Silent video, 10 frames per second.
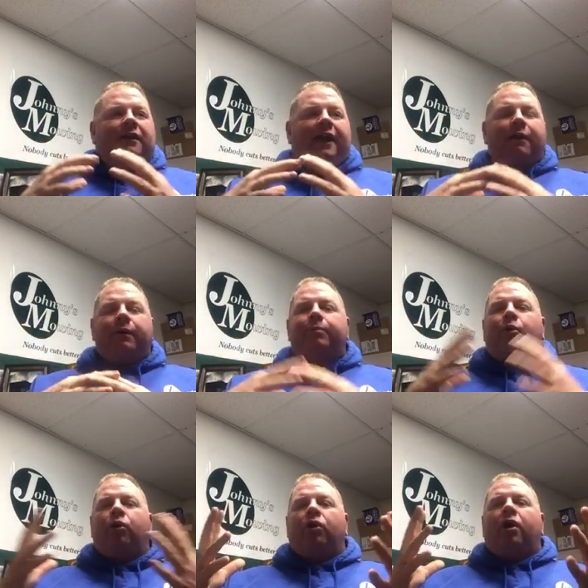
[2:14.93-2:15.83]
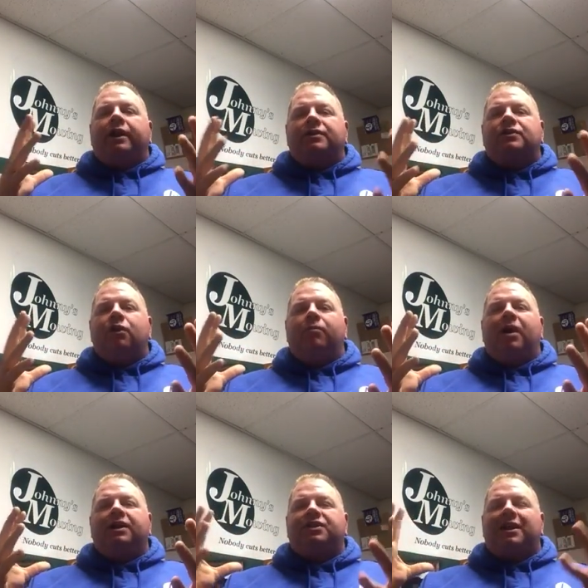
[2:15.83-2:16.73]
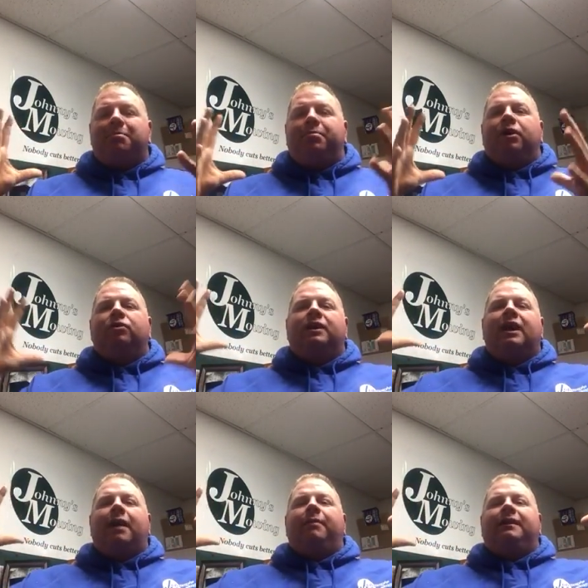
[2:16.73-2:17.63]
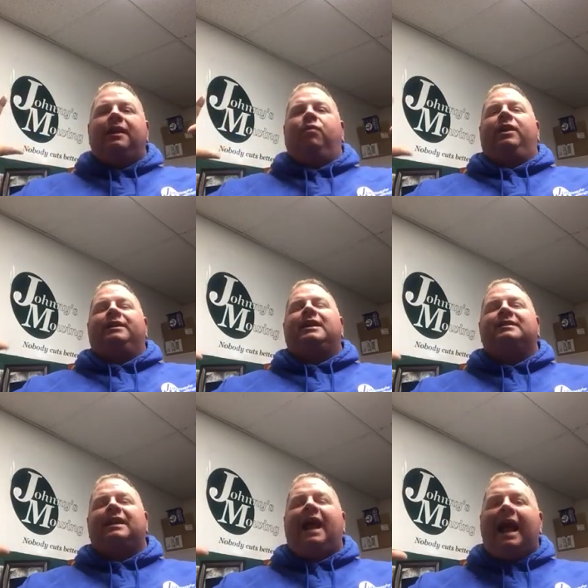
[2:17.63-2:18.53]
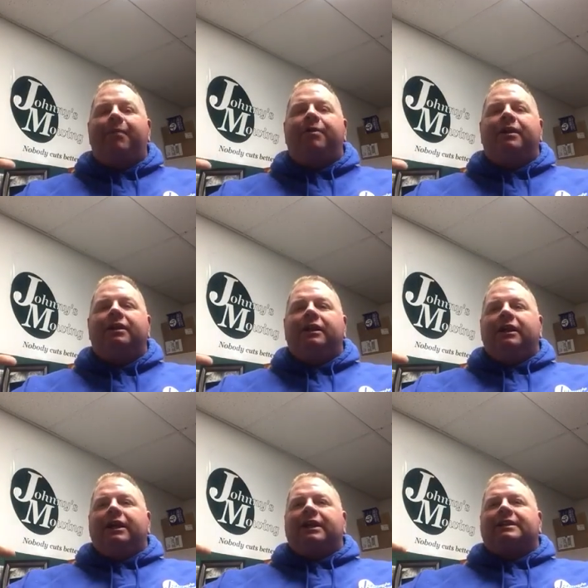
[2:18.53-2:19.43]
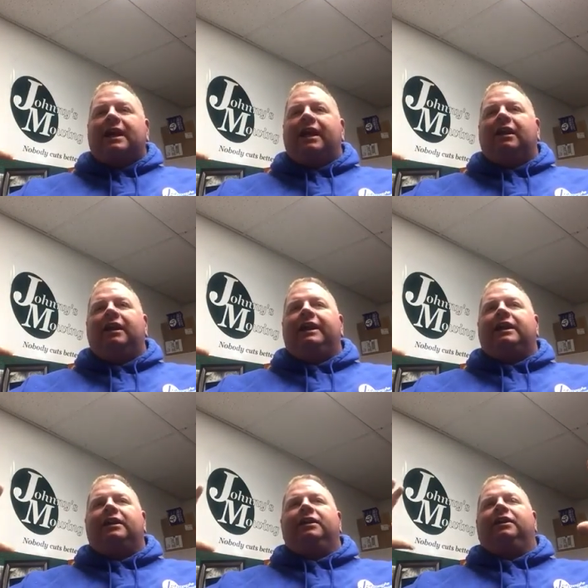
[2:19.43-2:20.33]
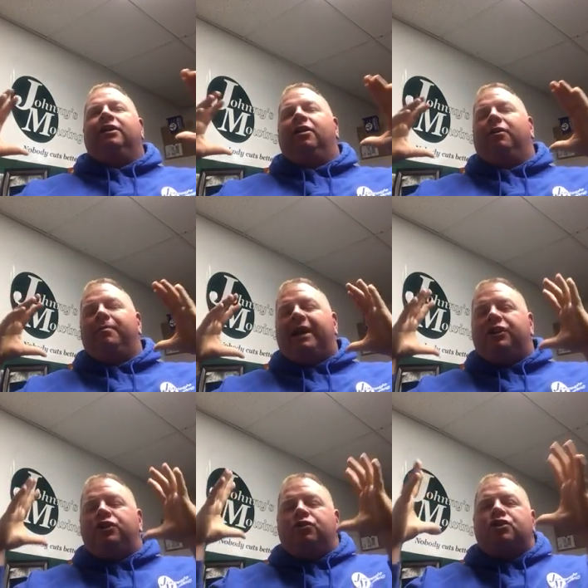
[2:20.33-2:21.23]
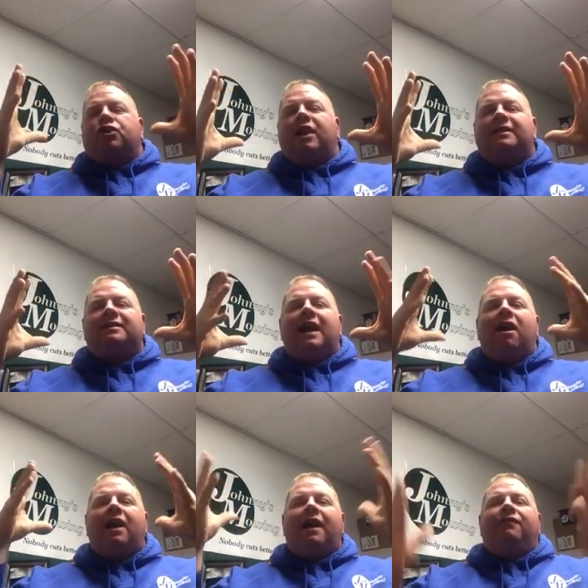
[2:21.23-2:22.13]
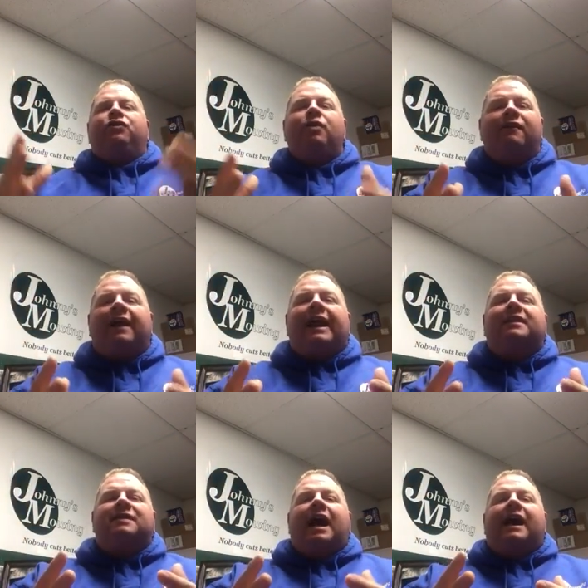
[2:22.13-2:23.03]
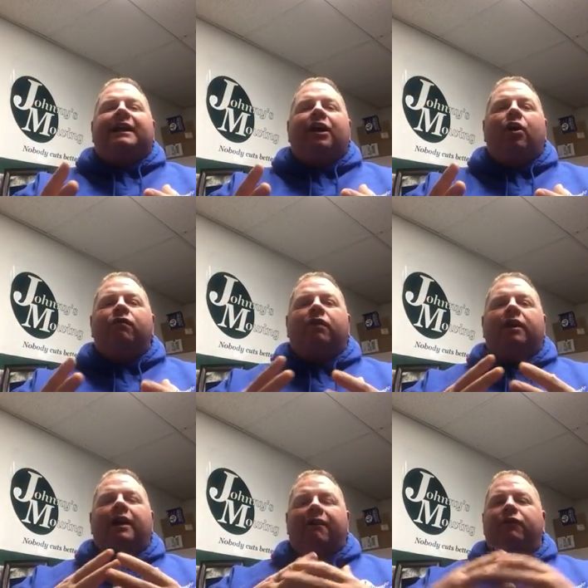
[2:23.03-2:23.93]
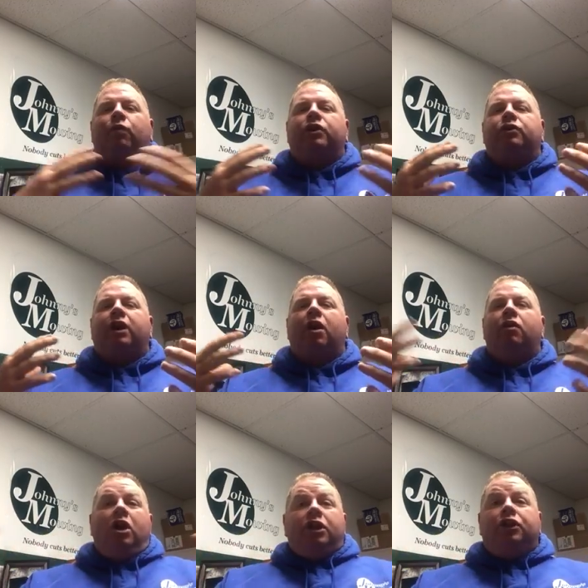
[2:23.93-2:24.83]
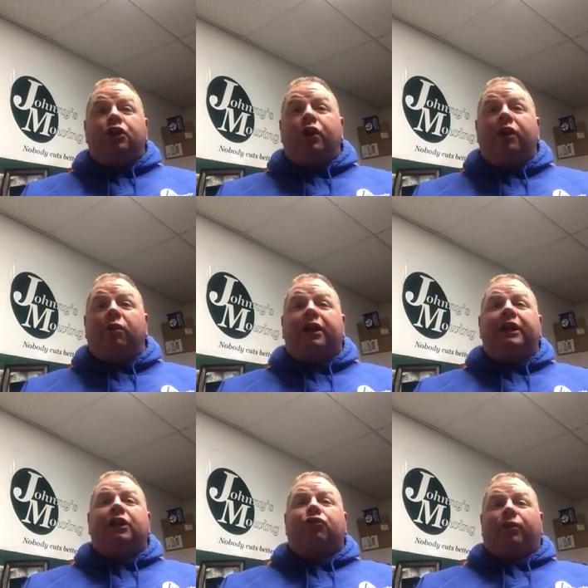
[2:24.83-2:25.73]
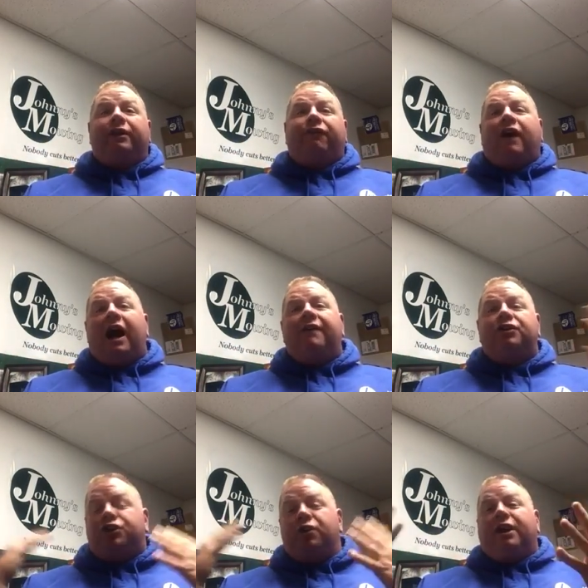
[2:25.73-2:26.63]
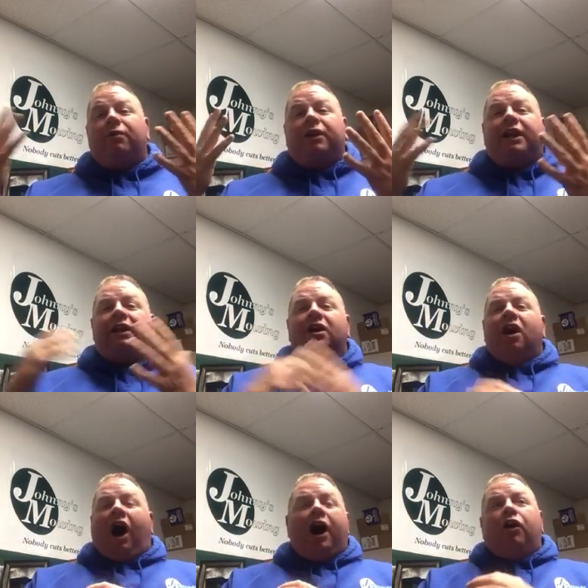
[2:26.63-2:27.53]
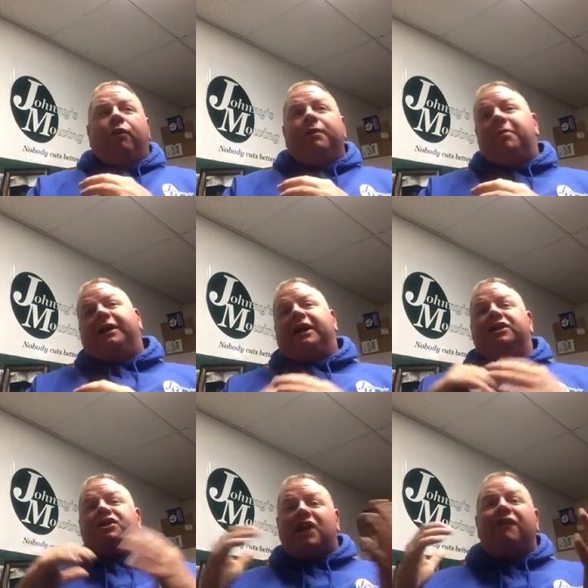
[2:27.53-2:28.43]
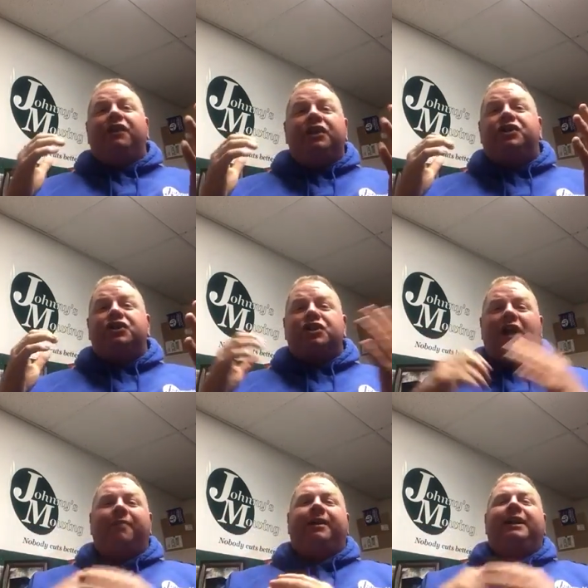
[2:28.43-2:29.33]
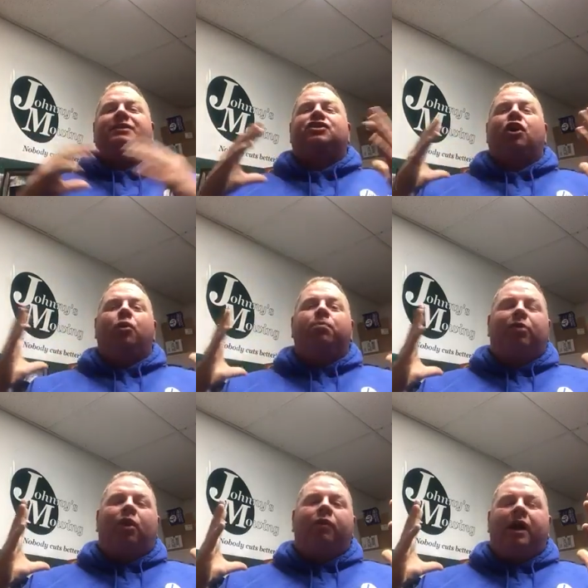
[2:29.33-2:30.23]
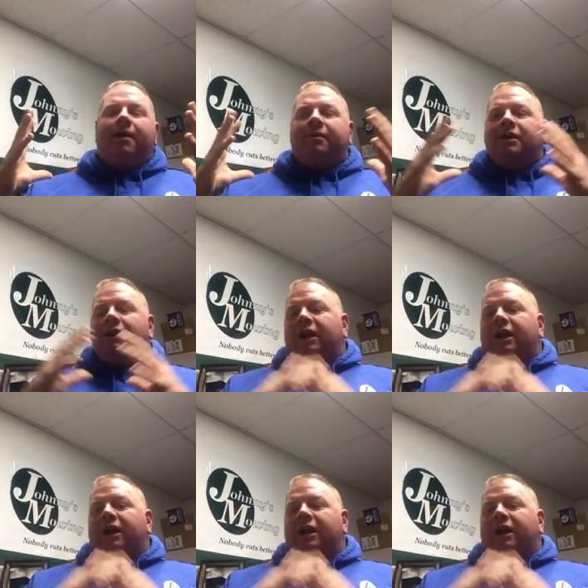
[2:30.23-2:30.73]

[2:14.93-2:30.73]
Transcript: they report on it so much, they build it up, and then when it doesn't happen it's kind of like you know it makes you stressed out have you have anxiety over it everywhere you go did you hear we're getting three to five did you hear we're getting i heard we might get seven inches i mean it's so blown up